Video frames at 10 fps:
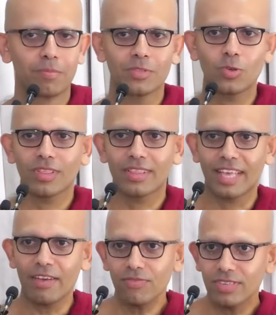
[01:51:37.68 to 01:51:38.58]
So
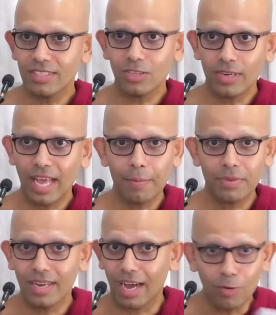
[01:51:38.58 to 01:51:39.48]
theft does not
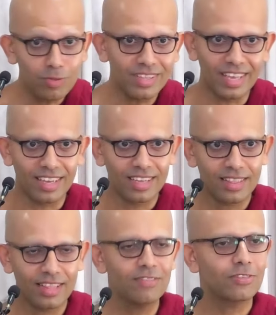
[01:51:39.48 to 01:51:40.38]
happen out there.
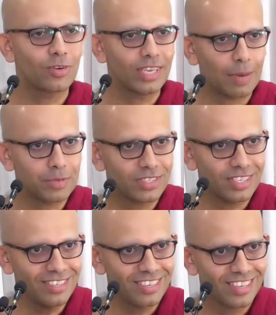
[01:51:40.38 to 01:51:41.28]
Theft only happens
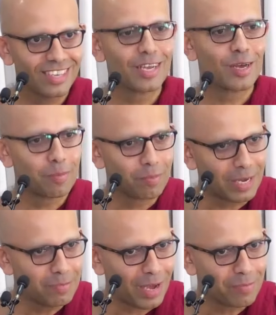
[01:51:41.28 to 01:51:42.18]
in,
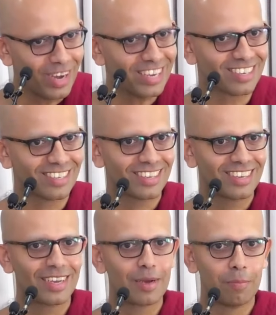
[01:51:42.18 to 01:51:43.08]
in my mind.
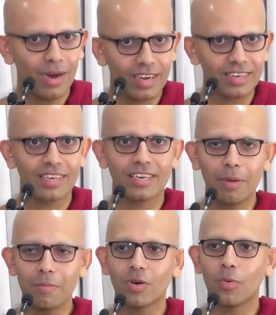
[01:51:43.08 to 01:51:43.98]
But
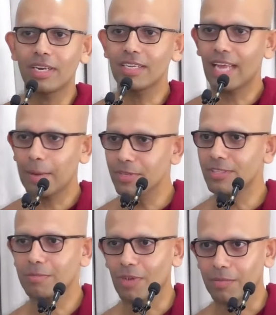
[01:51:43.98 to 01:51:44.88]
remember, when it
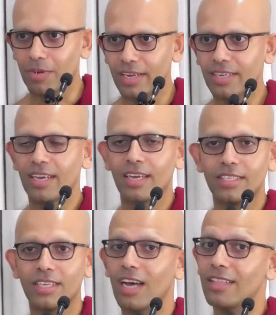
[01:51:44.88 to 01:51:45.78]
happens in my mind,
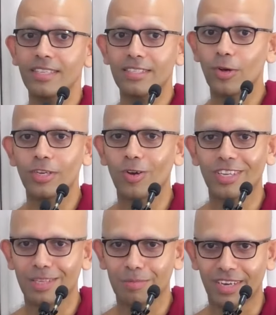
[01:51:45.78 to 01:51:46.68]
jati is going on
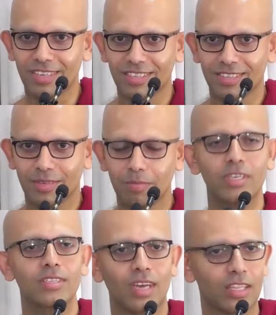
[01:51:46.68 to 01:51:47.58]
in the mind.
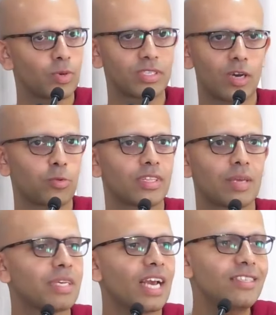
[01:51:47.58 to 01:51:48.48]
Because otherwise, how would
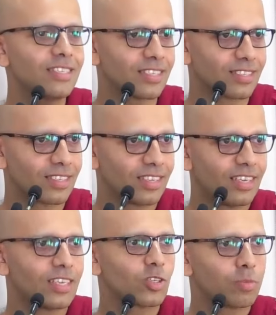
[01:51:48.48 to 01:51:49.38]
there be entities?
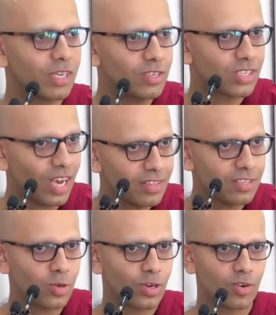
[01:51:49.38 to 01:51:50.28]
So because jati
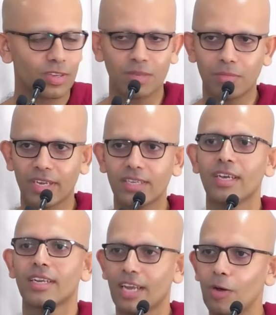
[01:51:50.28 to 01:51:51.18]
is going on in the mind,
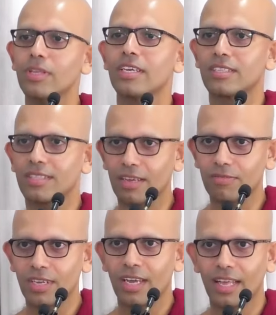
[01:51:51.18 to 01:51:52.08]
now there is
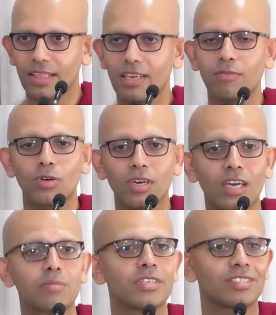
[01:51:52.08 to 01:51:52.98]
theft and therefore
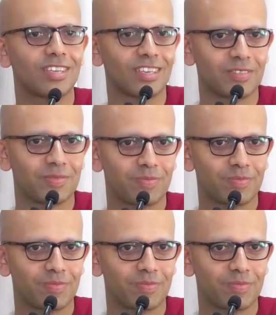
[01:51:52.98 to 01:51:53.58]
karma is done.